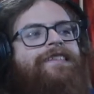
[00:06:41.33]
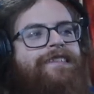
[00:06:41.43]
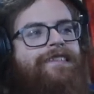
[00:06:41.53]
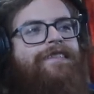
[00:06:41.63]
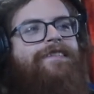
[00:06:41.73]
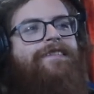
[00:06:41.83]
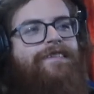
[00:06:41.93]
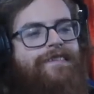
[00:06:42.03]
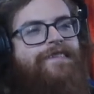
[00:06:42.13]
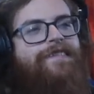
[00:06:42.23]
Please
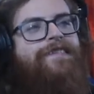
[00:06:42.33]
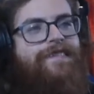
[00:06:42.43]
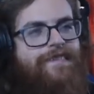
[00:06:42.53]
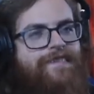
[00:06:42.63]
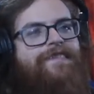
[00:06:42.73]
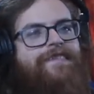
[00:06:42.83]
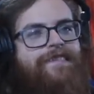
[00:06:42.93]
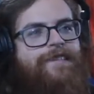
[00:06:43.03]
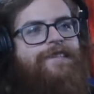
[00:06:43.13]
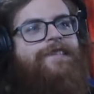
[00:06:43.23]
subscribe to my channel,
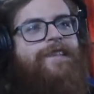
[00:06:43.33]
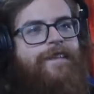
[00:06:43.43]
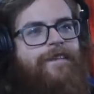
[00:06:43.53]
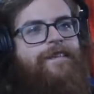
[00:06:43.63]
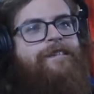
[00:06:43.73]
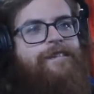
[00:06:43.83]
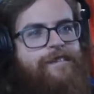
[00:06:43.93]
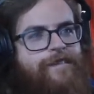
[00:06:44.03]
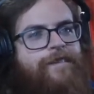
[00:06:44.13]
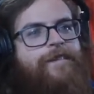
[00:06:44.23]
check out more of the
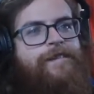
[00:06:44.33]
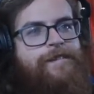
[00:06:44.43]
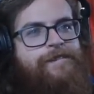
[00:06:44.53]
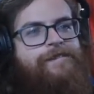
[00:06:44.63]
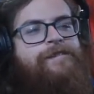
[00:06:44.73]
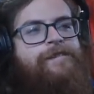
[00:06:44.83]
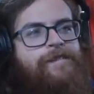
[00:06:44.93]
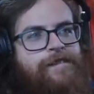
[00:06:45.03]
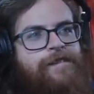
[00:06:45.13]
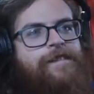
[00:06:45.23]
animator's work,
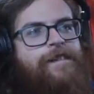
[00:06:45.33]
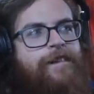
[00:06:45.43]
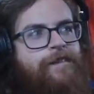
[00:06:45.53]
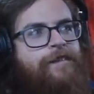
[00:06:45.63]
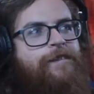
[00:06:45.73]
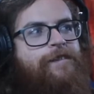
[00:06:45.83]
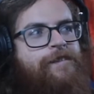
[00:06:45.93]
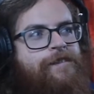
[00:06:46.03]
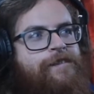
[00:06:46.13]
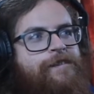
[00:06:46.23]
and
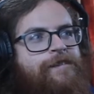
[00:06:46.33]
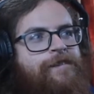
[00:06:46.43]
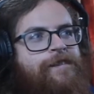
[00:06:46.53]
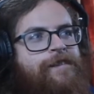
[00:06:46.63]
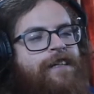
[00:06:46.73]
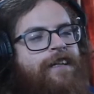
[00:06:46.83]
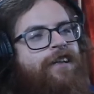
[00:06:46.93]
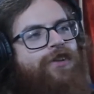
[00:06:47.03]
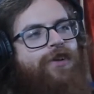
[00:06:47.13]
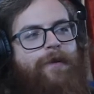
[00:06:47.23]
always dream big.
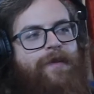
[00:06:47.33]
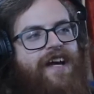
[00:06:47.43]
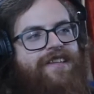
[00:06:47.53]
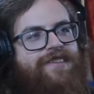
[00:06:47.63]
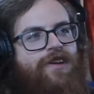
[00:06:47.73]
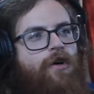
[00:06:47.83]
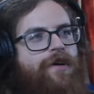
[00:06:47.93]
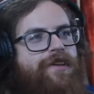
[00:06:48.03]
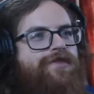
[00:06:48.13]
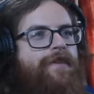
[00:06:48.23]
You heard him, guys.
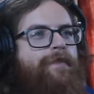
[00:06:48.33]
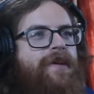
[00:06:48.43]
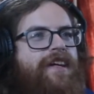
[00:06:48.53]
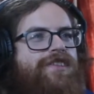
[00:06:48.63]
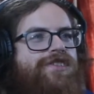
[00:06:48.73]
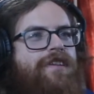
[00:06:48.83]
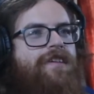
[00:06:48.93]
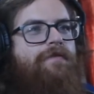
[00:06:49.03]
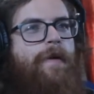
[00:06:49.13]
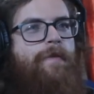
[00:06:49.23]
Always dream big.
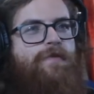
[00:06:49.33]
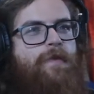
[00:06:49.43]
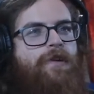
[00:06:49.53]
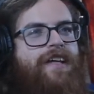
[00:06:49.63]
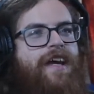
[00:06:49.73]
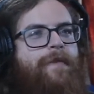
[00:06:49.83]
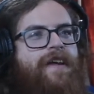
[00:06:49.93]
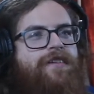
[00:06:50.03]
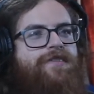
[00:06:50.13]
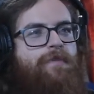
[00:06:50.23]
Remember, support the
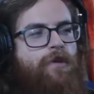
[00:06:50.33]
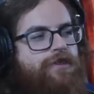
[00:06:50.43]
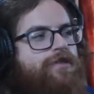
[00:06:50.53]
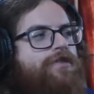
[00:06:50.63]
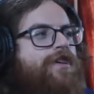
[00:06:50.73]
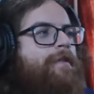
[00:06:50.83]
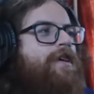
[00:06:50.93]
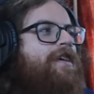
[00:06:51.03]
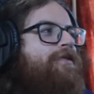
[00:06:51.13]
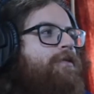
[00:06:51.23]
animator, support DuoDreamer,
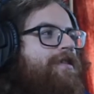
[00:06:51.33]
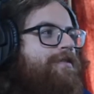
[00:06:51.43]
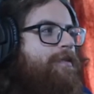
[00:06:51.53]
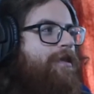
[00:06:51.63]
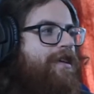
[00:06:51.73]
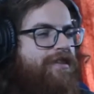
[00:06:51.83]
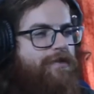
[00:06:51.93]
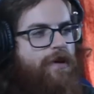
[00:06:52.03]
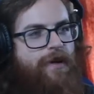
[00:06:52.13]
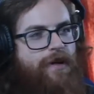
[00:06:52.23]
and if you want to support us as
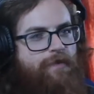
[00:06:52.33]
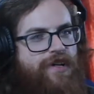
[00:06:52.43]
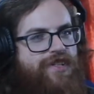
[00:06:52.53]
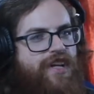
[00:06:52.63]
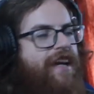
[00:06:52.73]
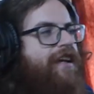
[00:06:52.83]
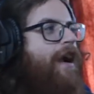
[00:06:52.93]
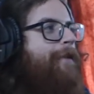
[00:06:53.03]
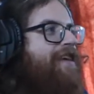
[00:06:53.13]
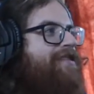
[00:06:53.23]
well, we'd appreciate it.
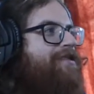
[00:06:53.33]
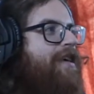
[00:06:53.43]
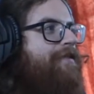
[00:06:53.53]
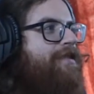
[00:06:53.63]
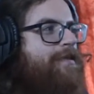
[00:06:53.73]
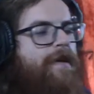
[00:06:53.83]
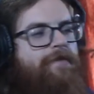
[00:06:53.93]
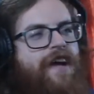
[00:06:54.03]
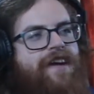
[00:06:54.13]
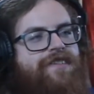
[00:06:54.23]
I'm Axel Grave. This has been
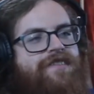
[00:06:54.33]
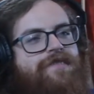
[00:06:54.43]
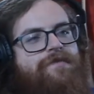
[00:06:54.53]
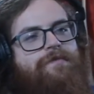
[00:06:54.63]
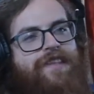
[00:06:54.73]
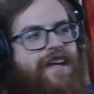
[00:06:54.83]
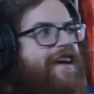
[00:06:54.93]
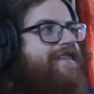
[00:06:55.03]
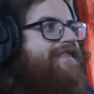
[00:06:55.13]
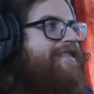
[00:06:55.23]
Reactions with an
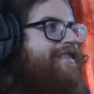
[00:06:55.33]
X.